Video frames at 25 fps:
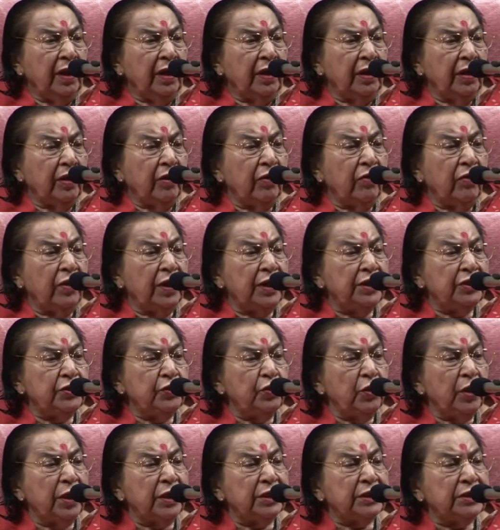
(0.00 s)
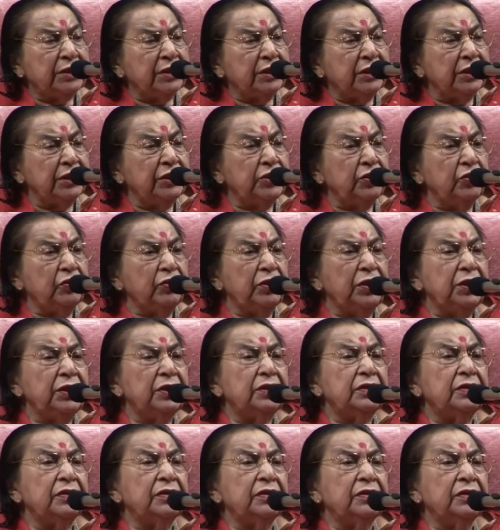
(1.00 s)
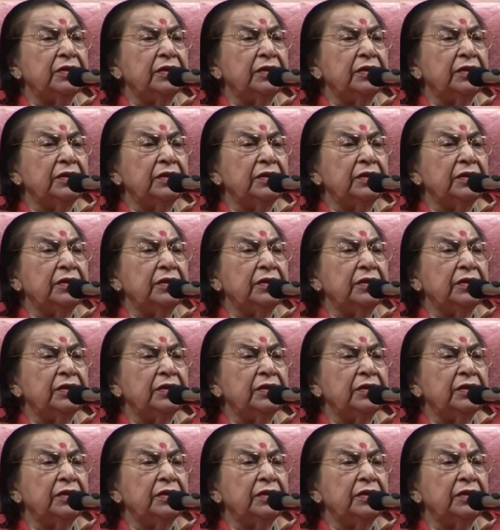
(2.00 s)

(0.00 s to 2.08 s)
Now, as you are Sahaja Yogis,